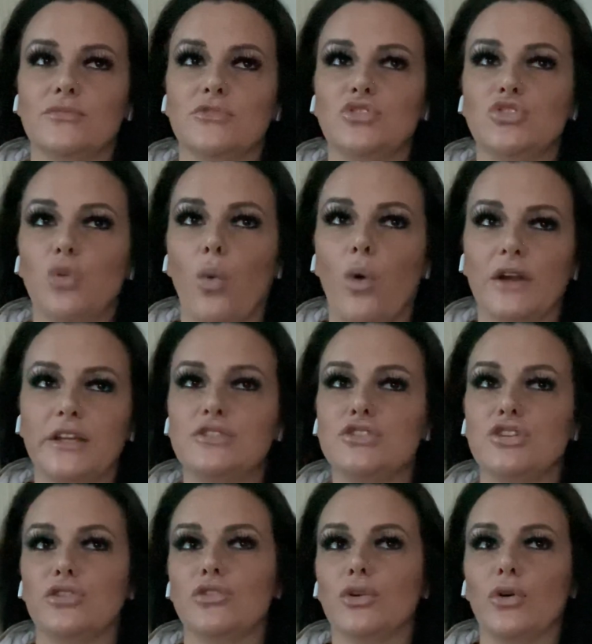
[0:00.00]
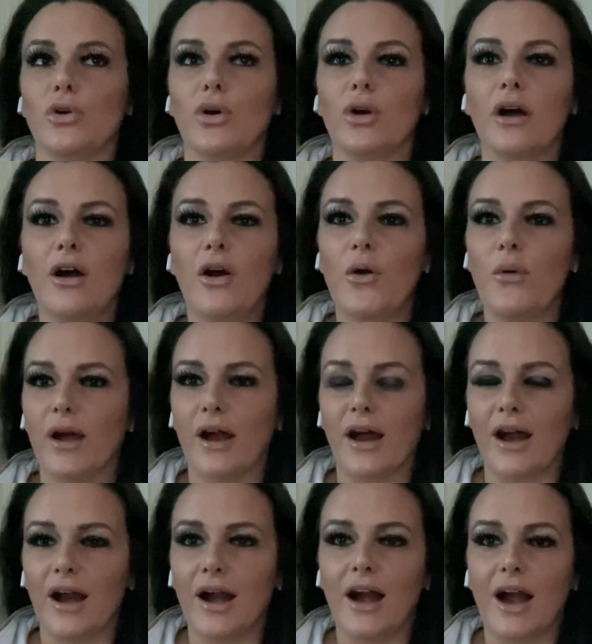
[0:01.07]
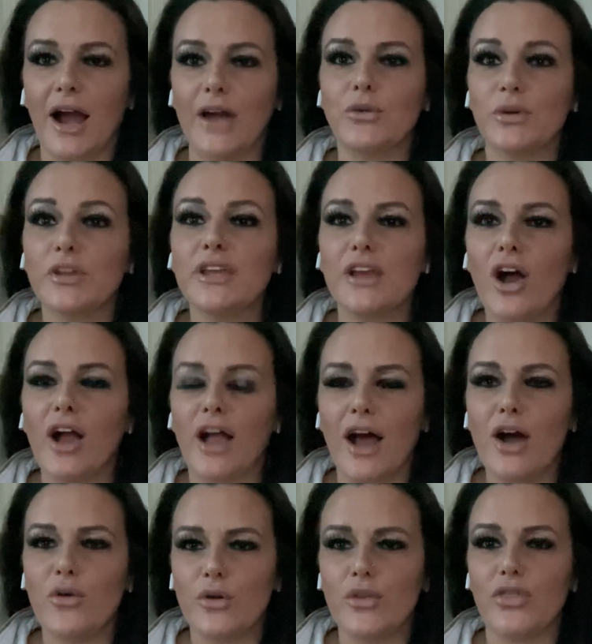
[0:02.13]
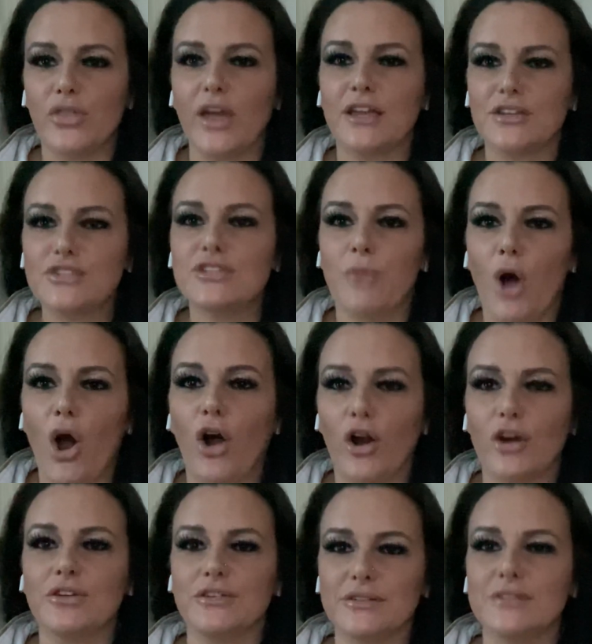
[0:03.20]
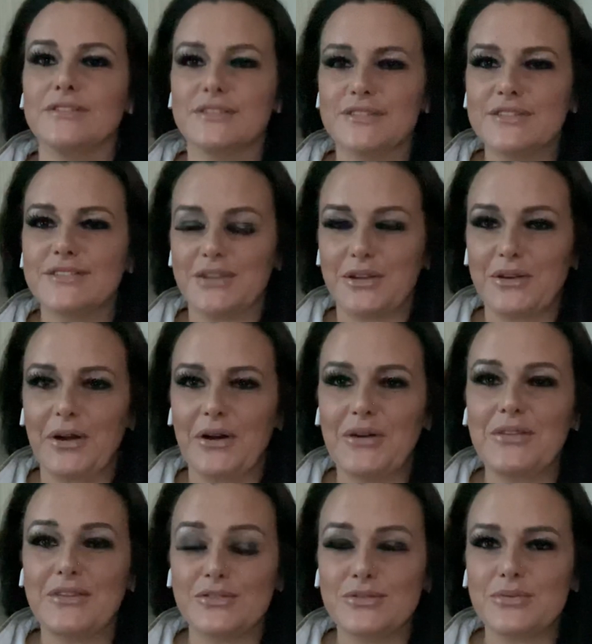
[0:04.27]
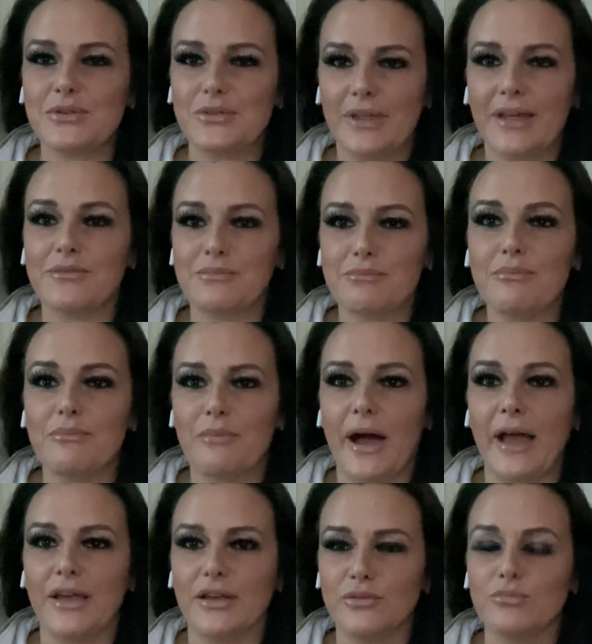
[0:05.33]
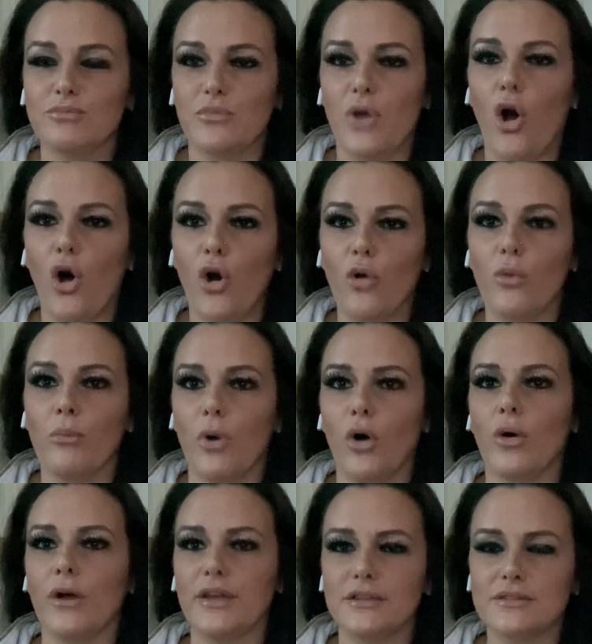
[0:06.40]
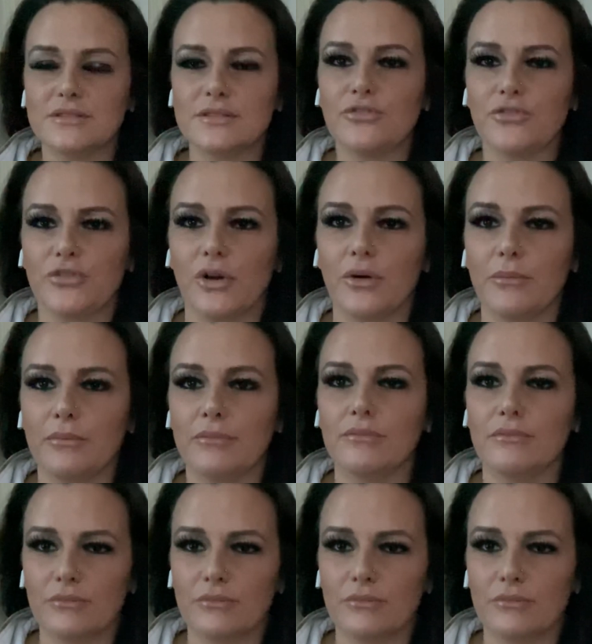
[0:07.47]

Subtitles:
22 where I really hung out with like some hardens. These were like my homeboys from